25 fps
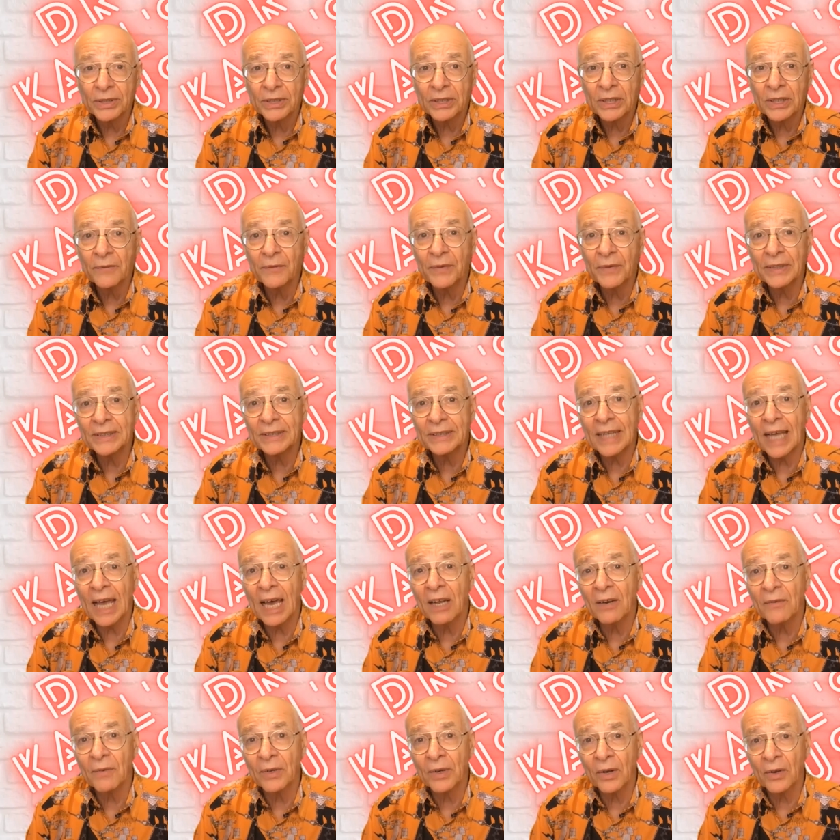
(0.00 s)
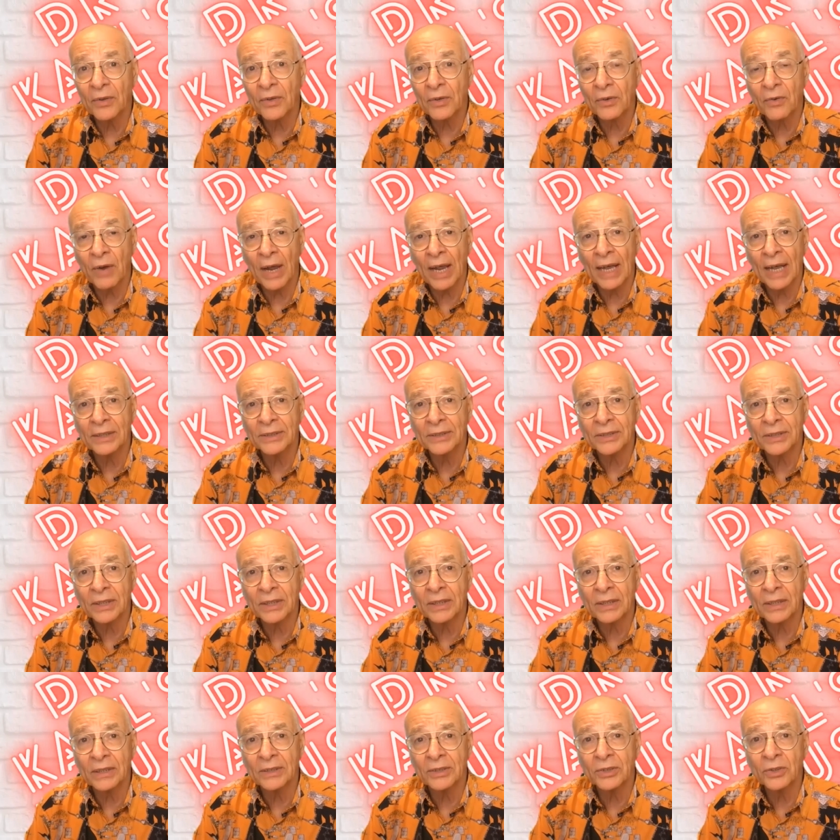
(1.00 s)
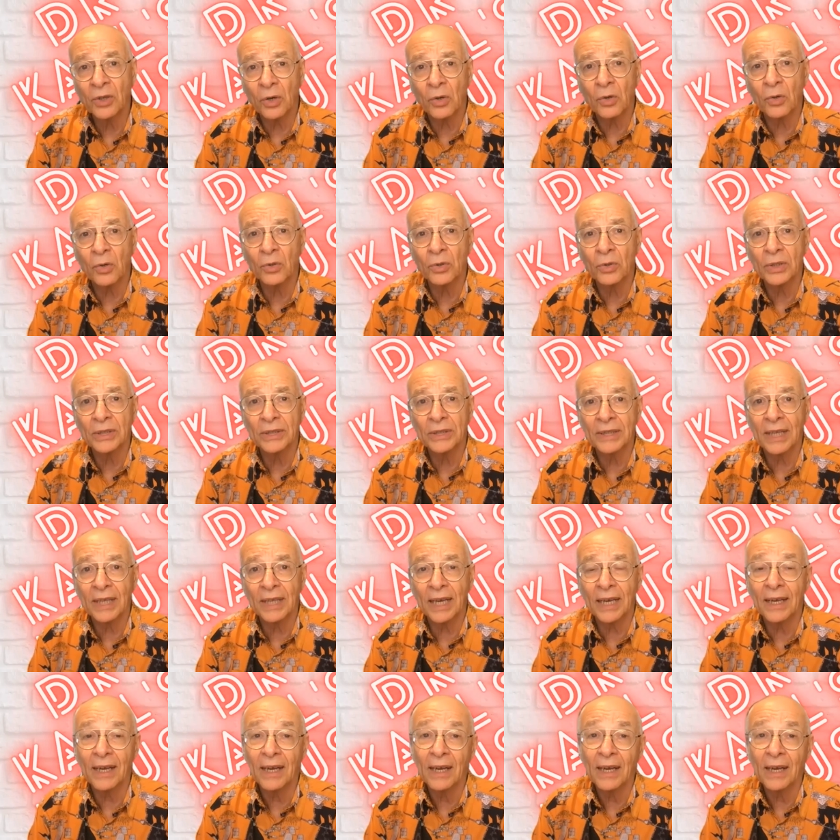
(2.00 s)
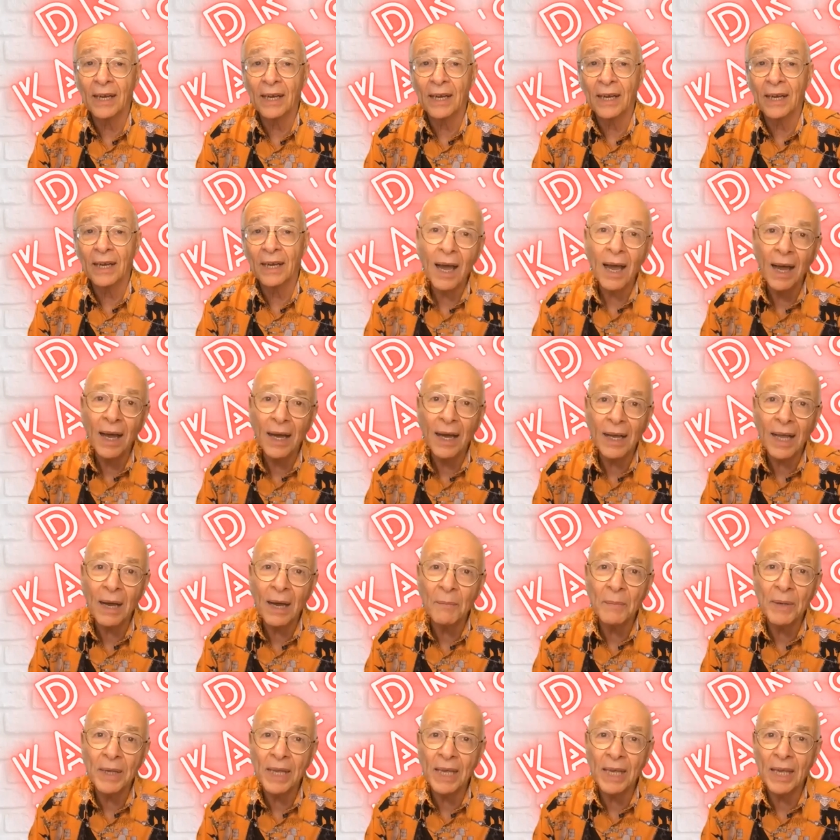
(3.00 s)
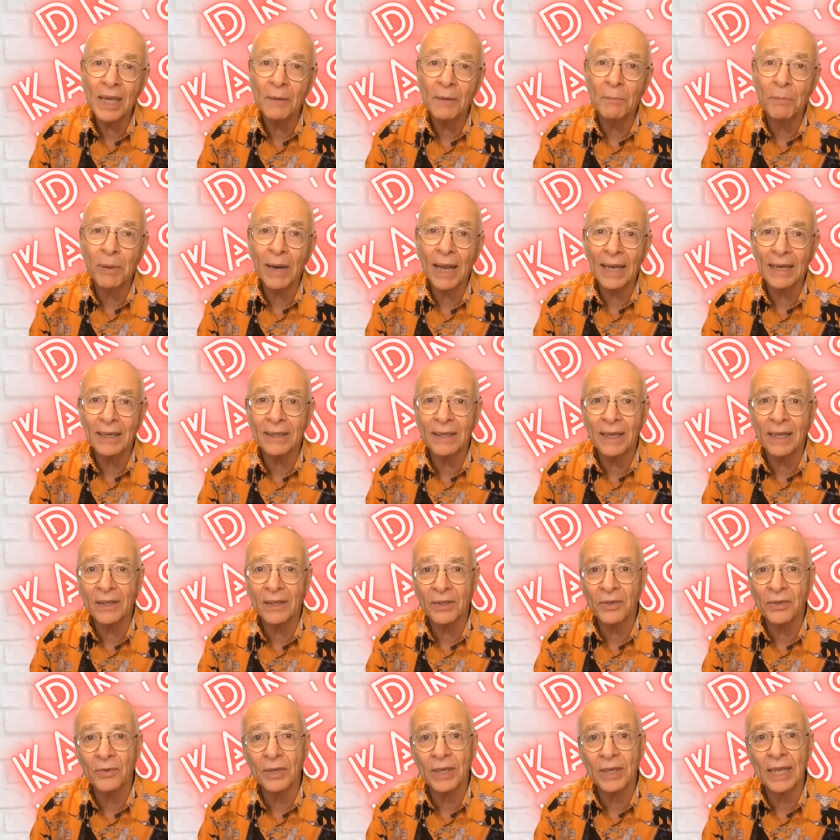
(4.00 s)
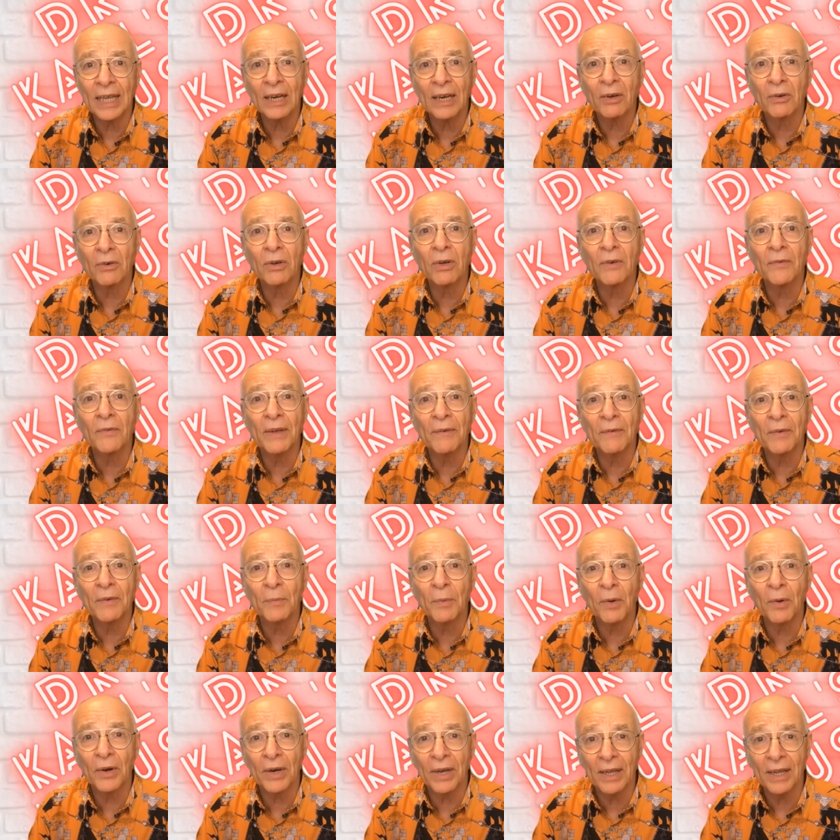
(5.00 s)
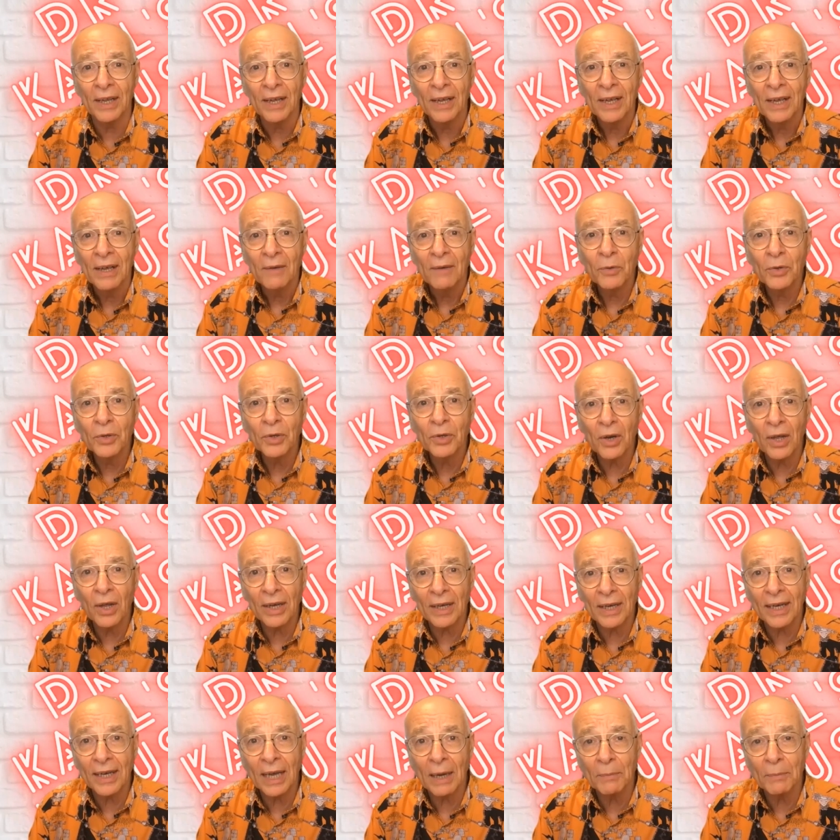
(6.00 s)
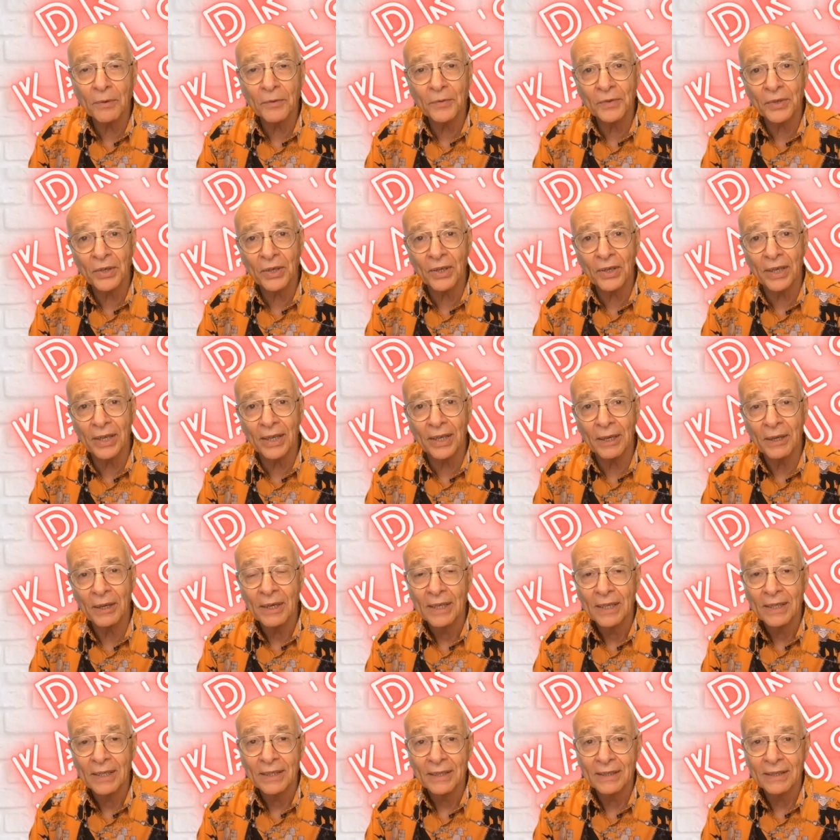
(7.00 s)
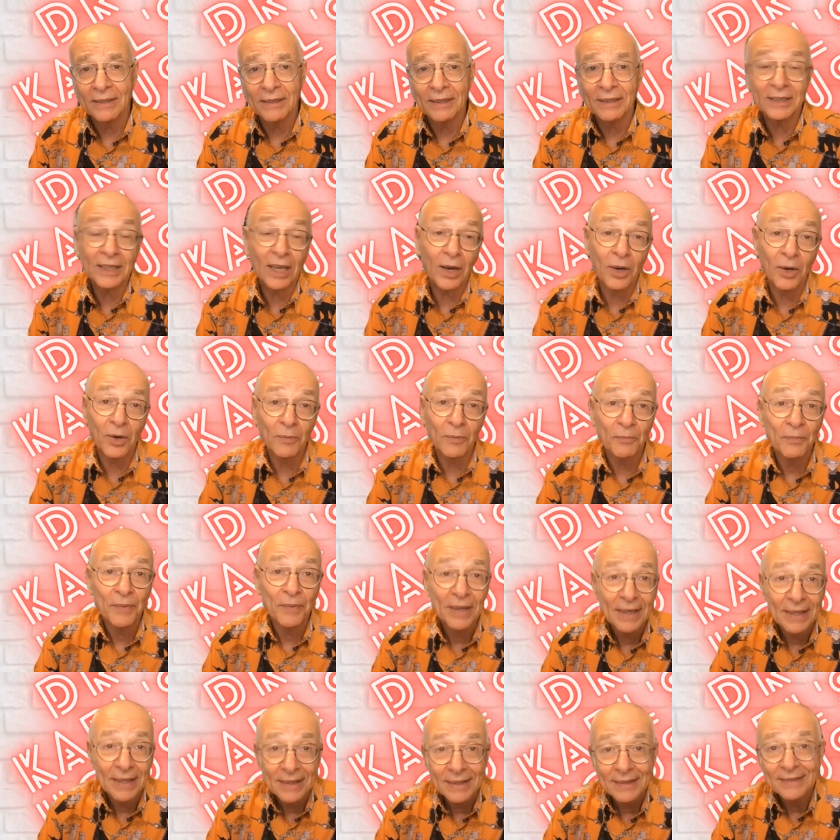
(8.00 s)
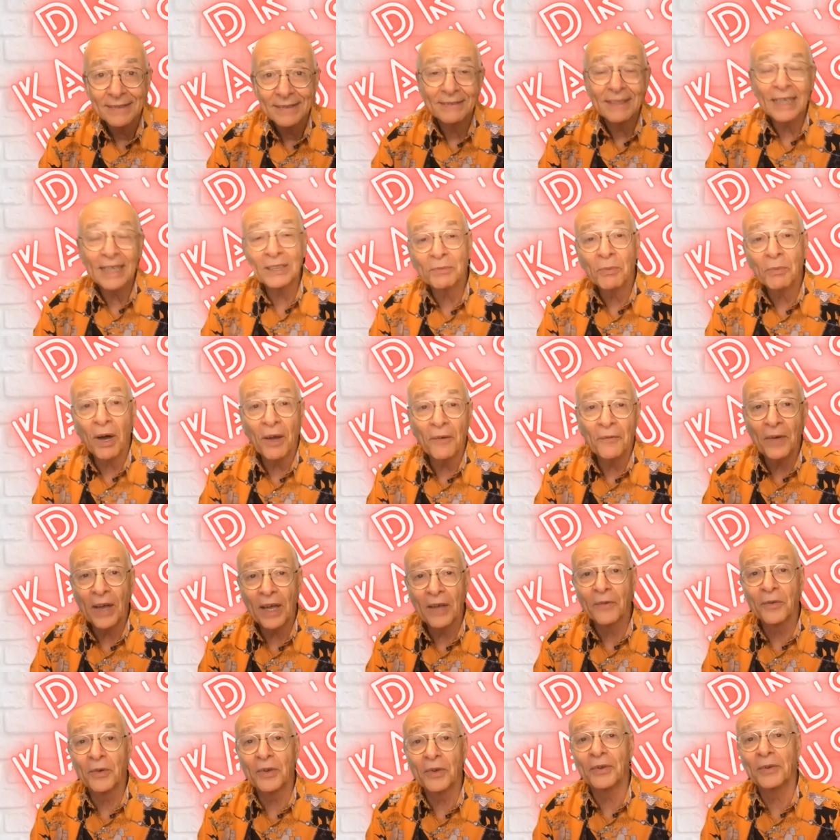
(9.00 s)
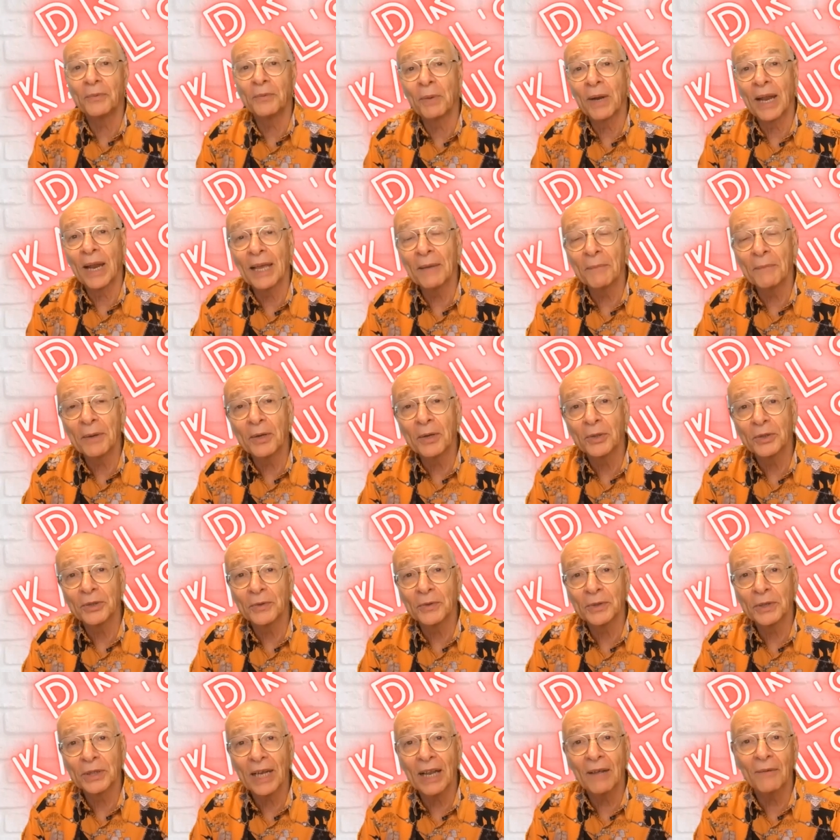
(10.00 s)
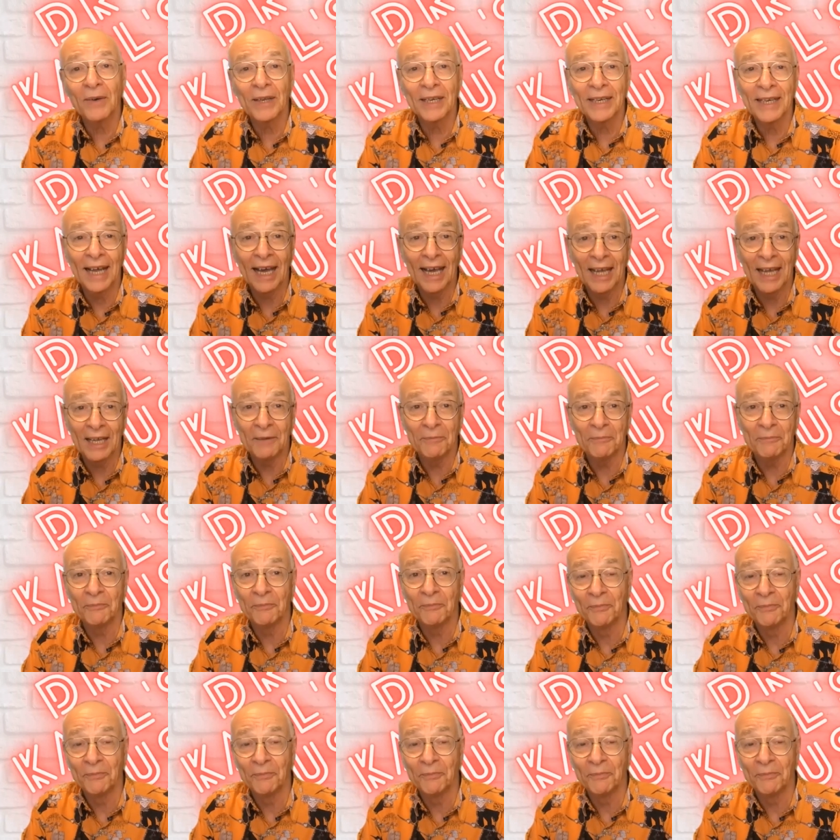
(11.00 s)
convinced out of it on the grounds that it's not good to say, come here, Black Death and killer of everybody. Would you like a cup of tea? So that's my favorite plague because it was a lovely name.